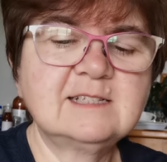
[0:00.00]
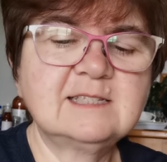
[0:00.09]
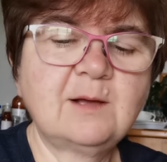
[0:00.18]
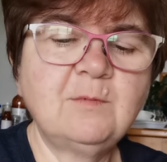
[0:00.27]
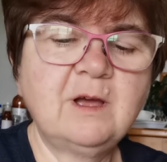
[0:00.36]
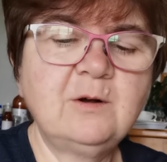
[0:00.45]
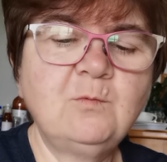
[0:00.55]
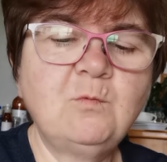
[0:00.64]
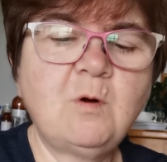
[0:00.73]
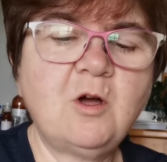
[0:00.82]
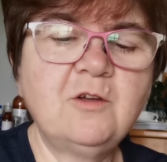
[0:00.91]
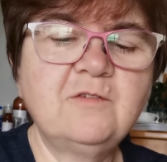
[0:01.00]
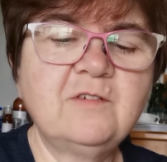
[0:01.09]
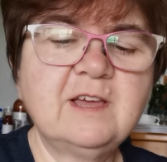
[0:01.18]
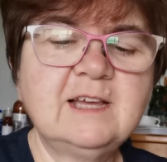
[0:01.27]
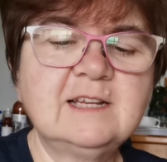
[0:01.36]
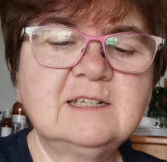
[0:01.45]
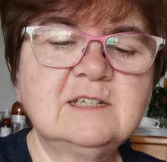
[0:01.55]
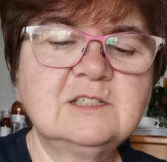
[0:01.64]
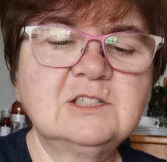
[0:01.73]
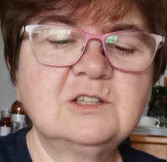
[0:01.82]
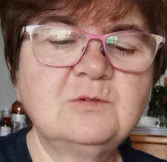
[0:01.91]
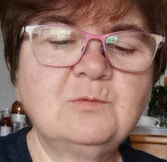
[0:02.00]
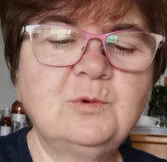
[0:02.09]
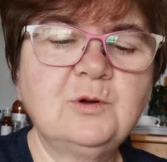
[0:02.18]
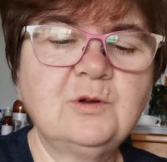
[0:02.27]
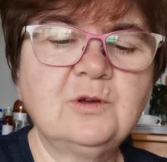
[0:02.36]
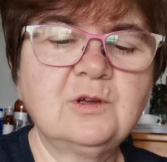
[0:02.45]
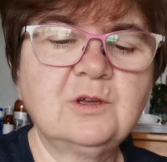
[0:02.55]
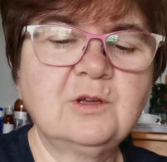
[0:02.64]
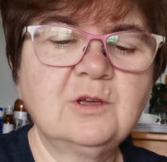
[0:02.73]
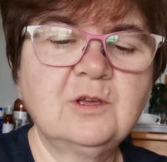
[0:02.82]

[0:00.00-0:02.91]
someone wove in to the work.